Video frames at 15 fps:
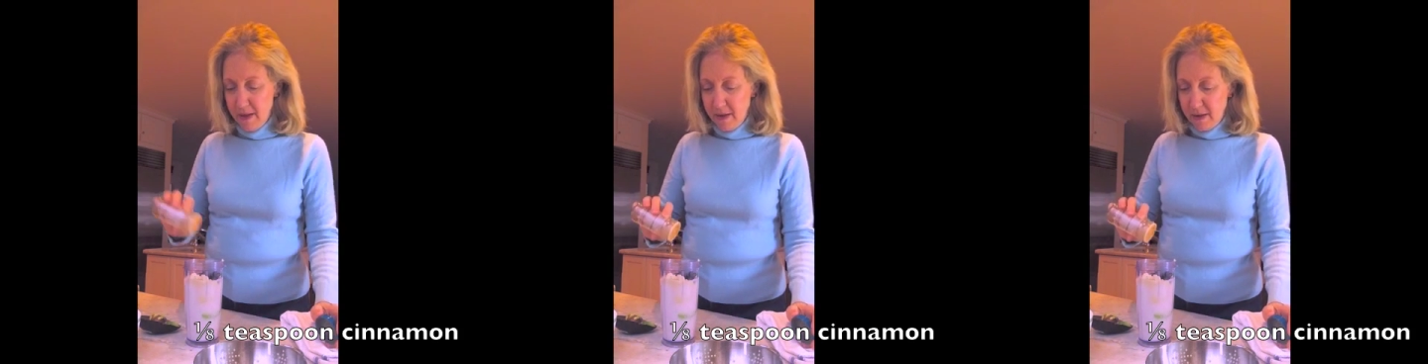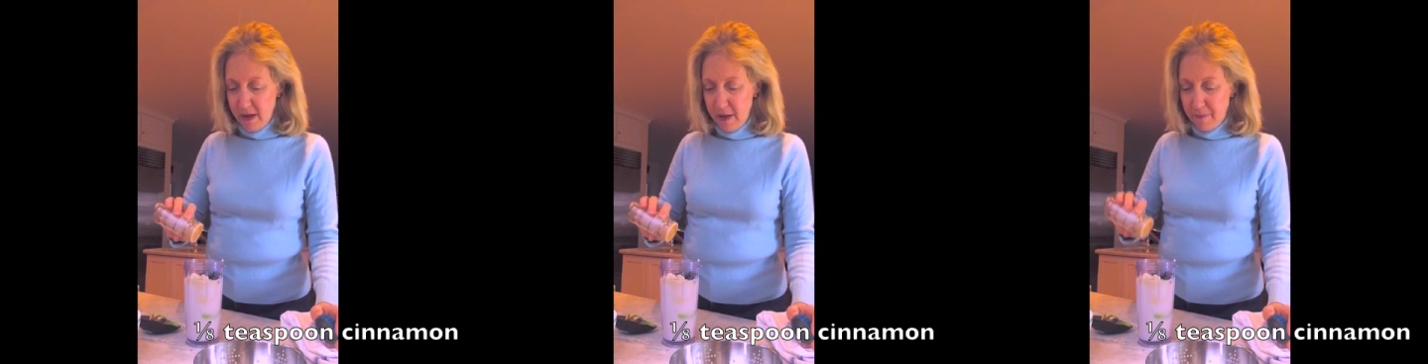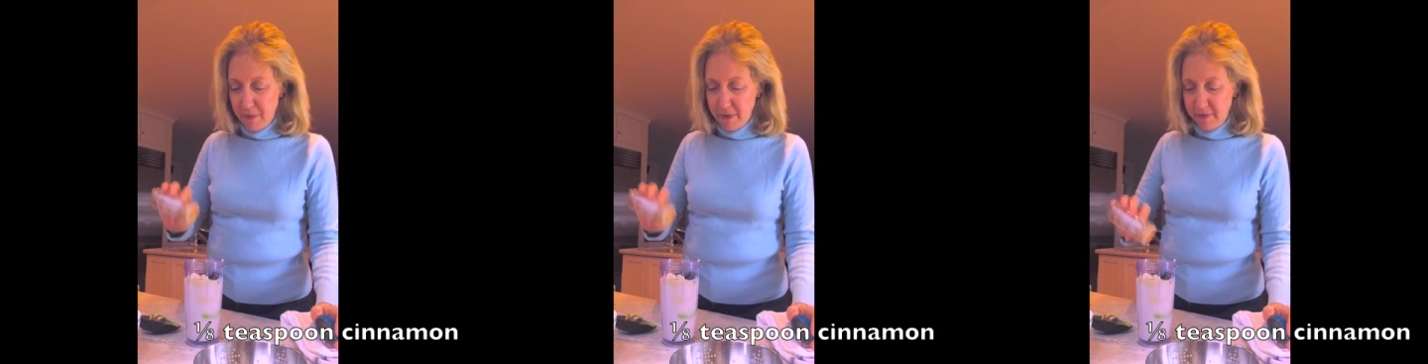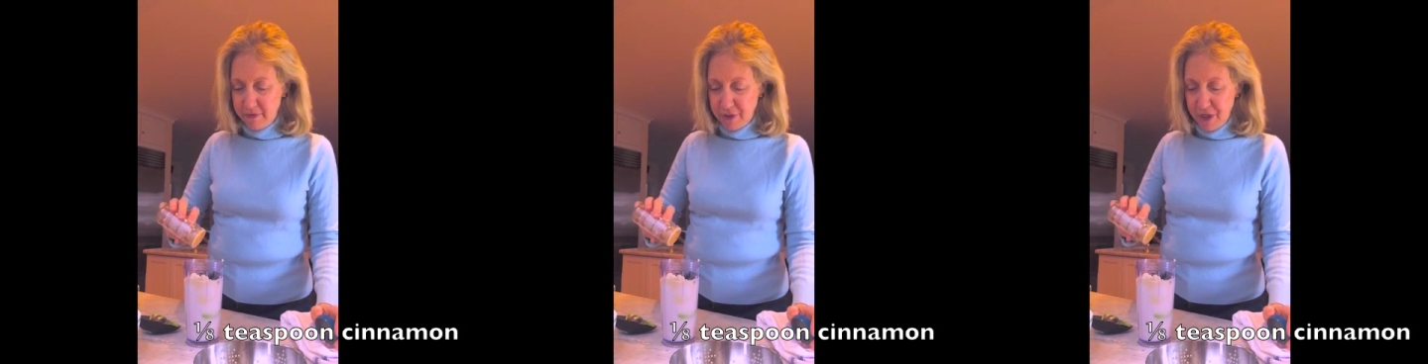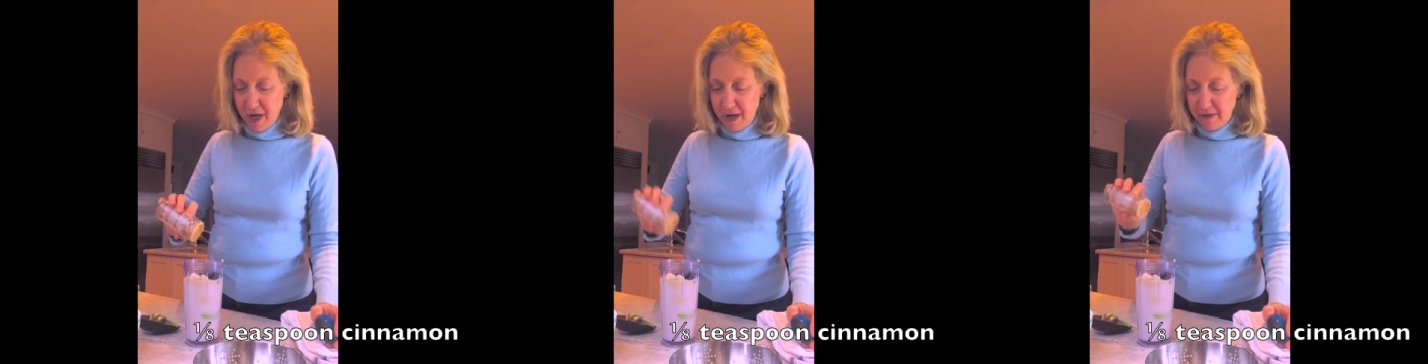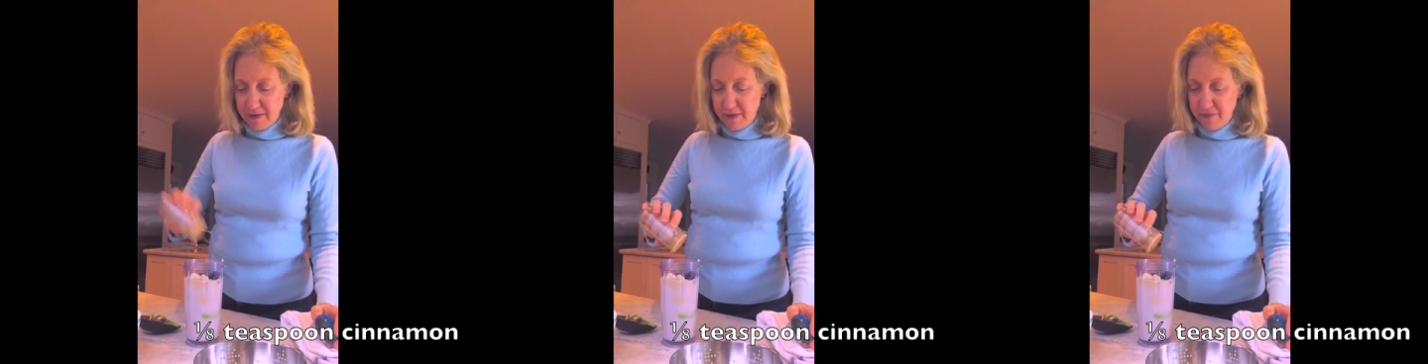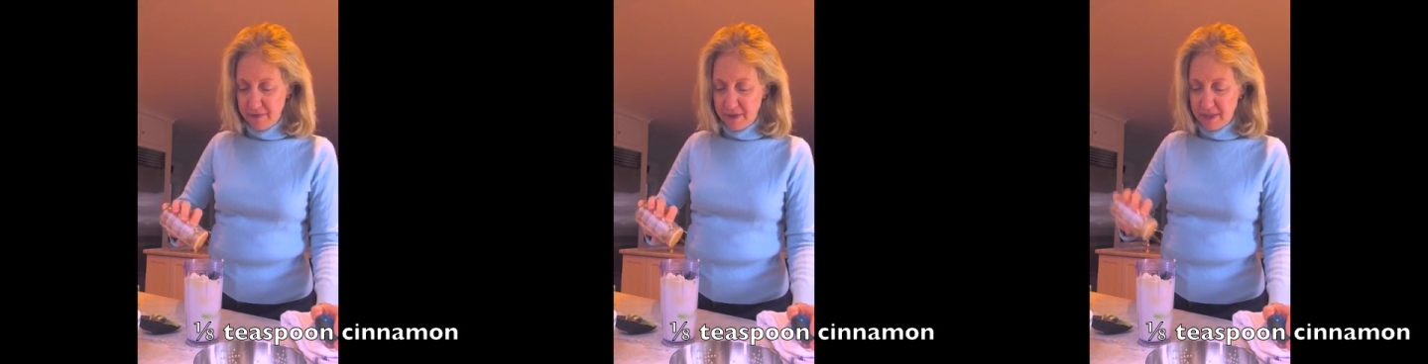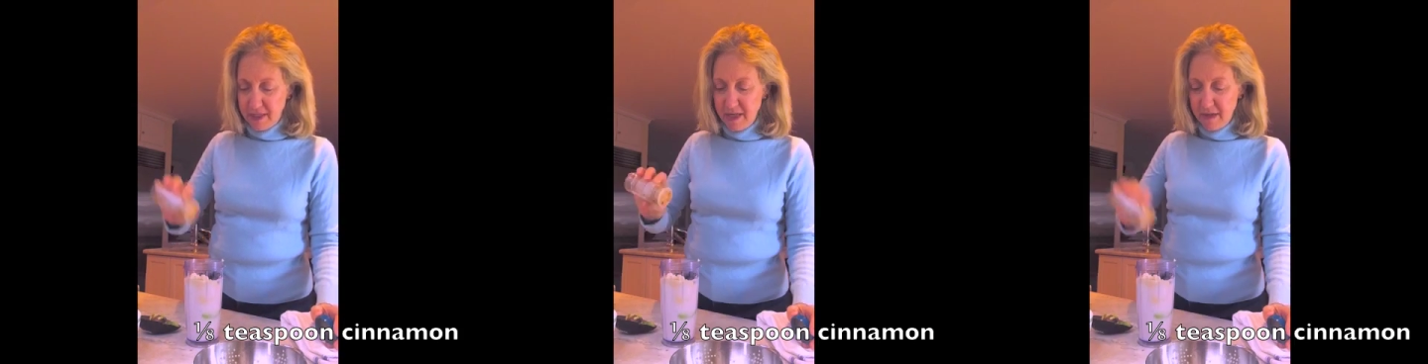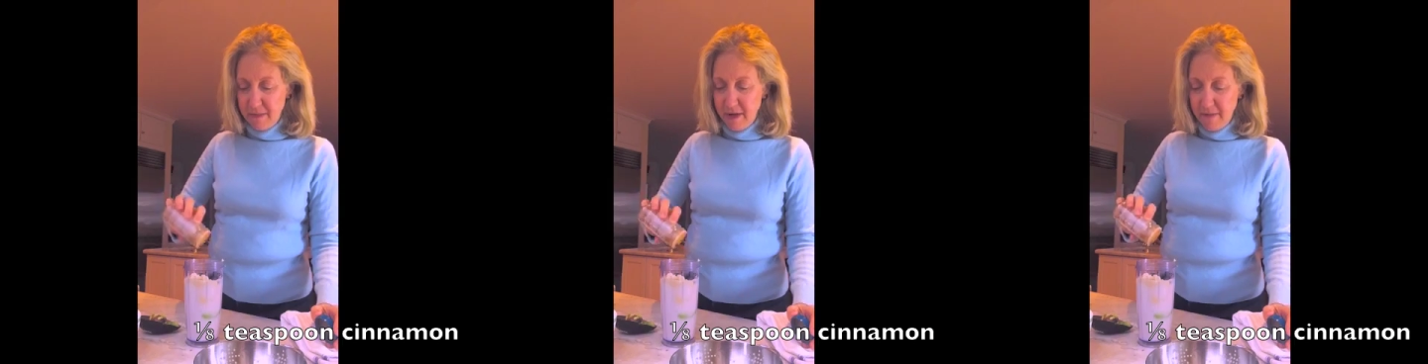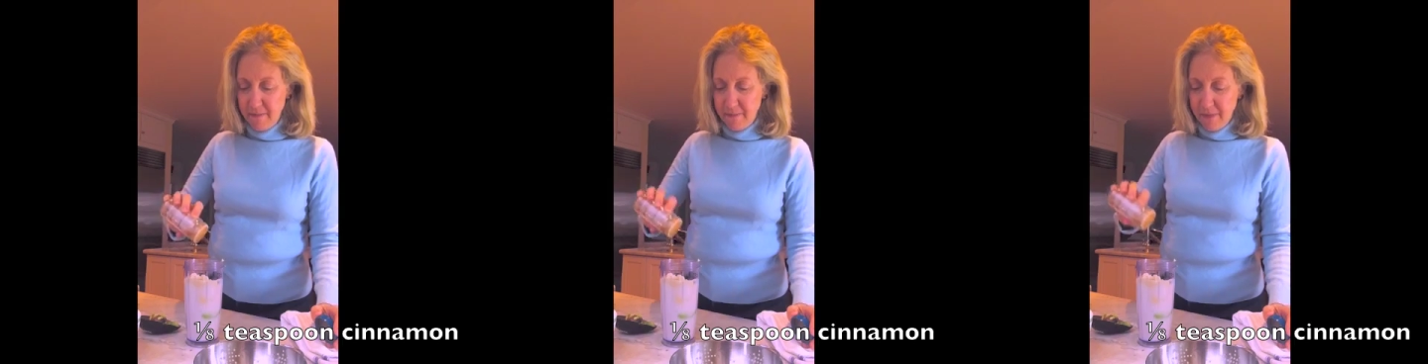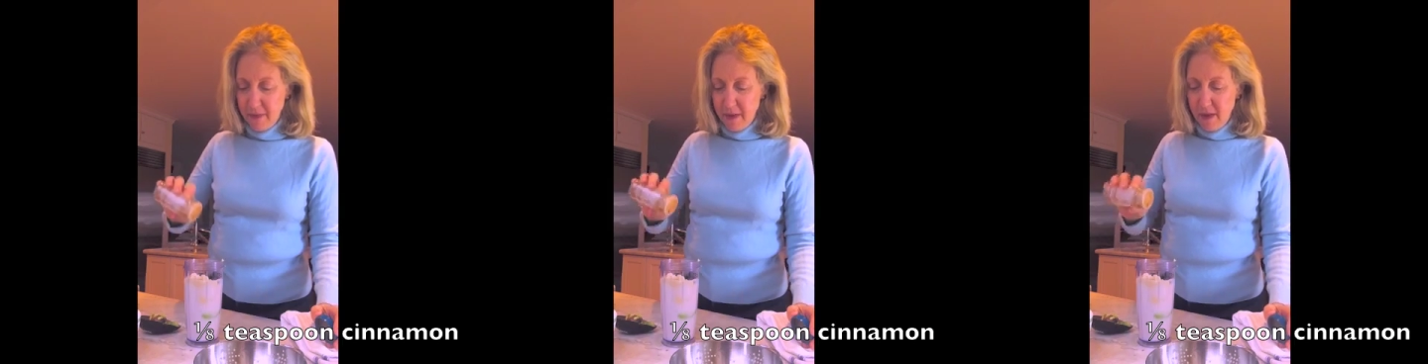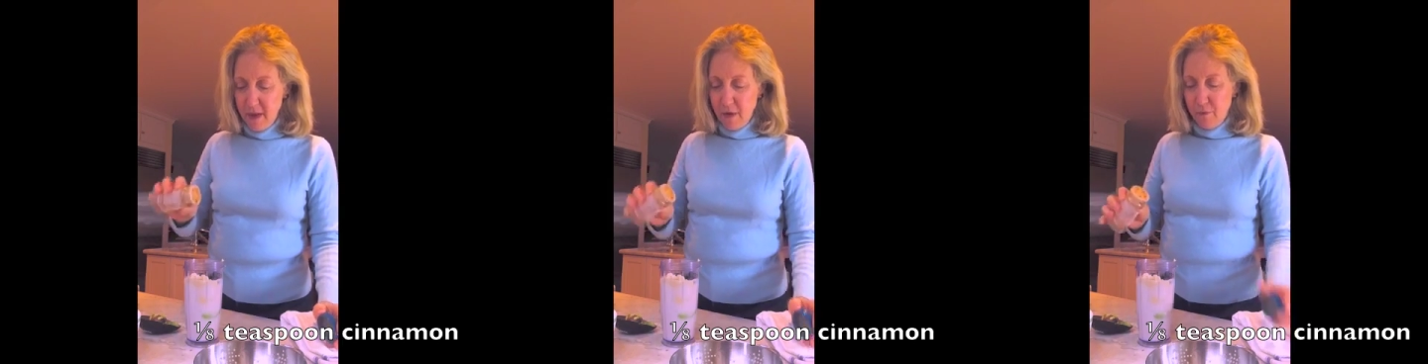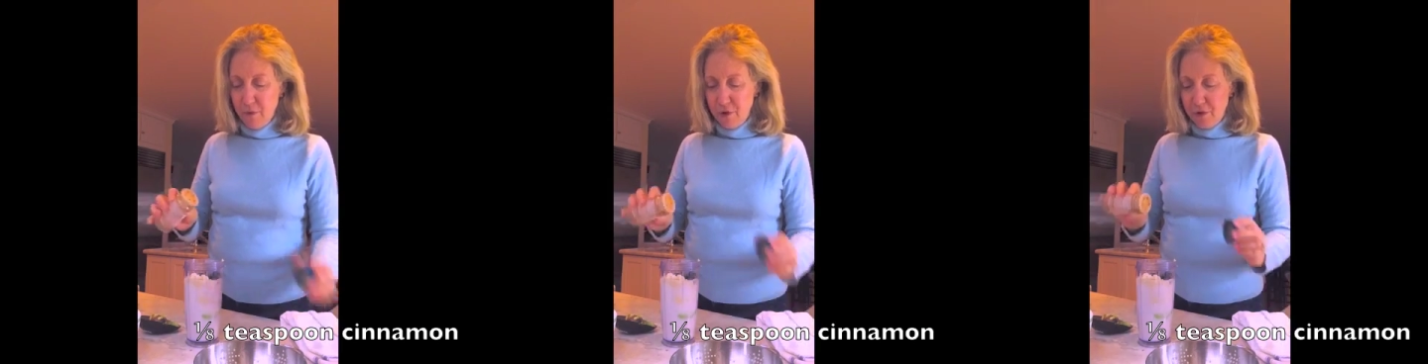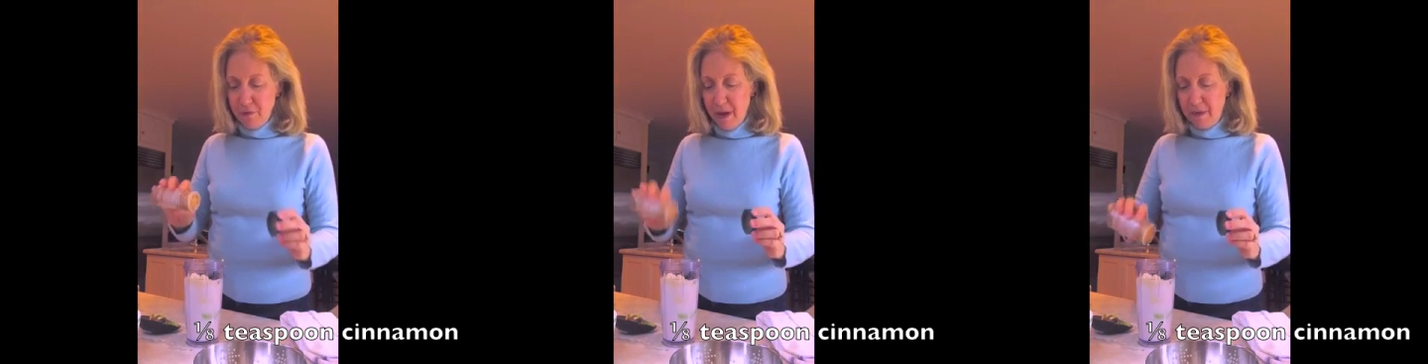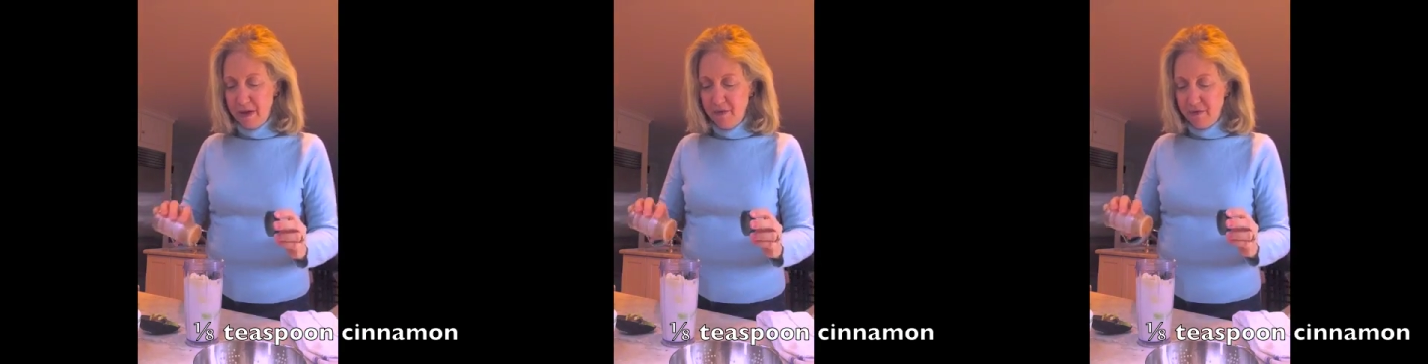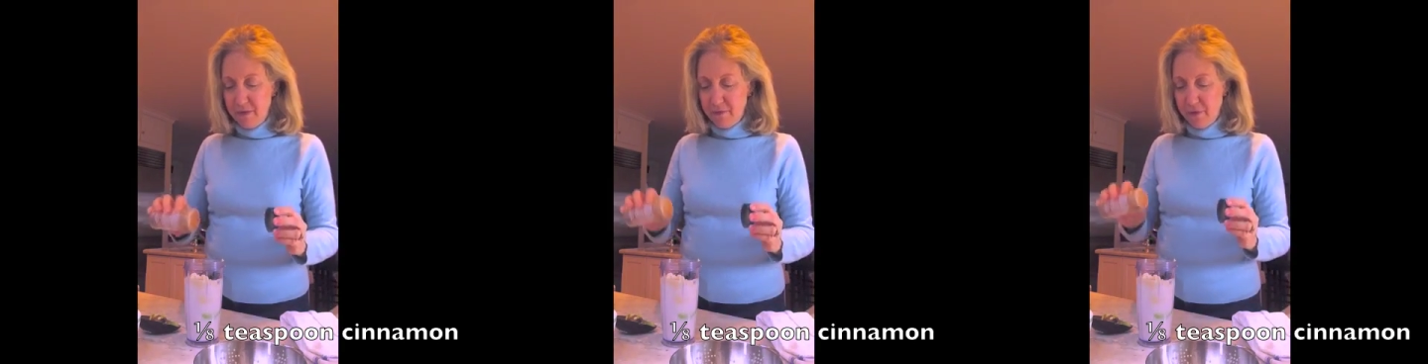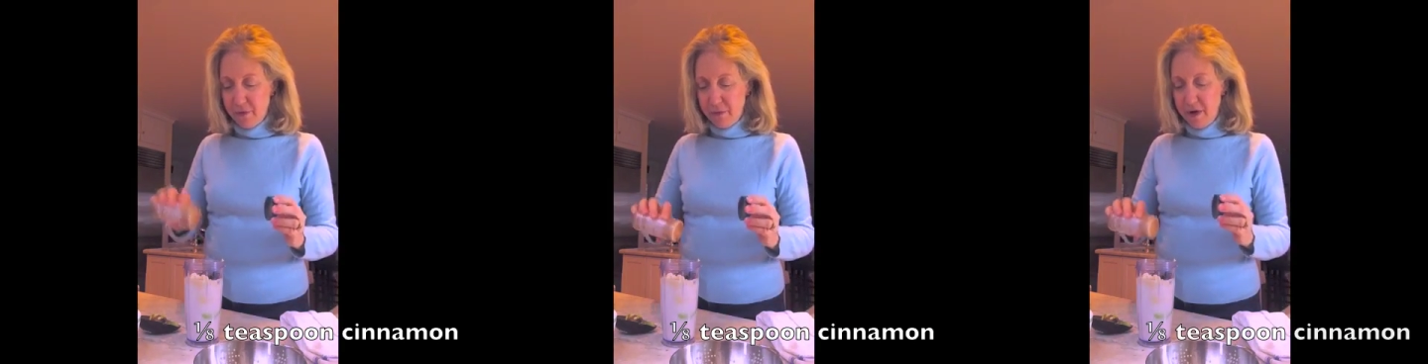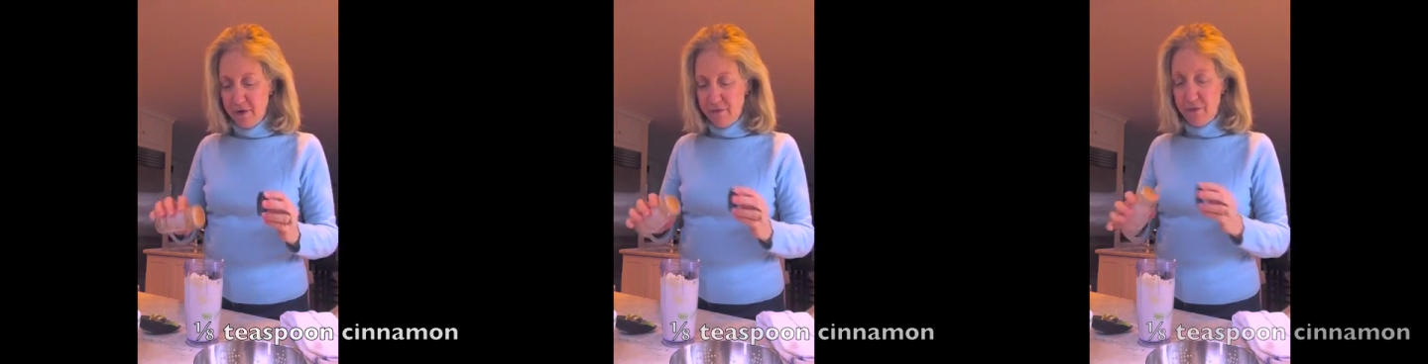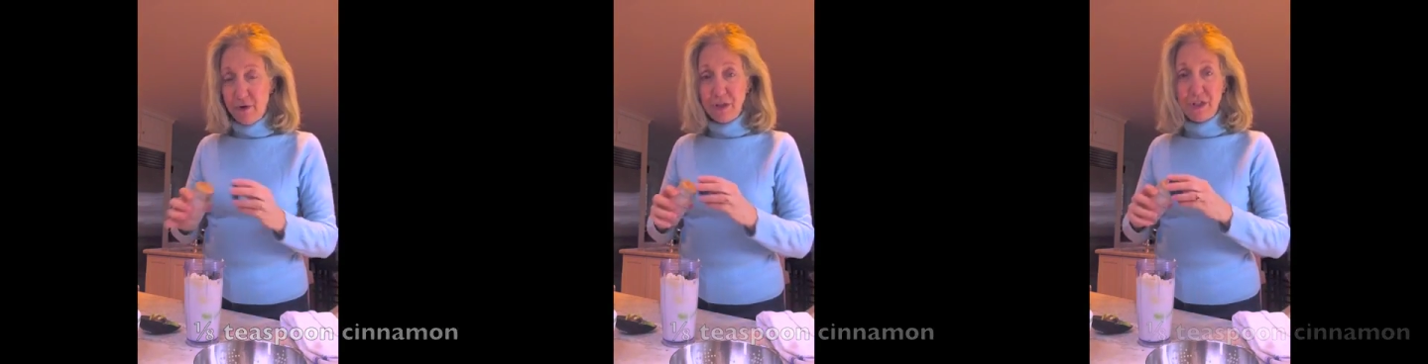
a couple of shakes of cinnamon, which maybe even 3 or 4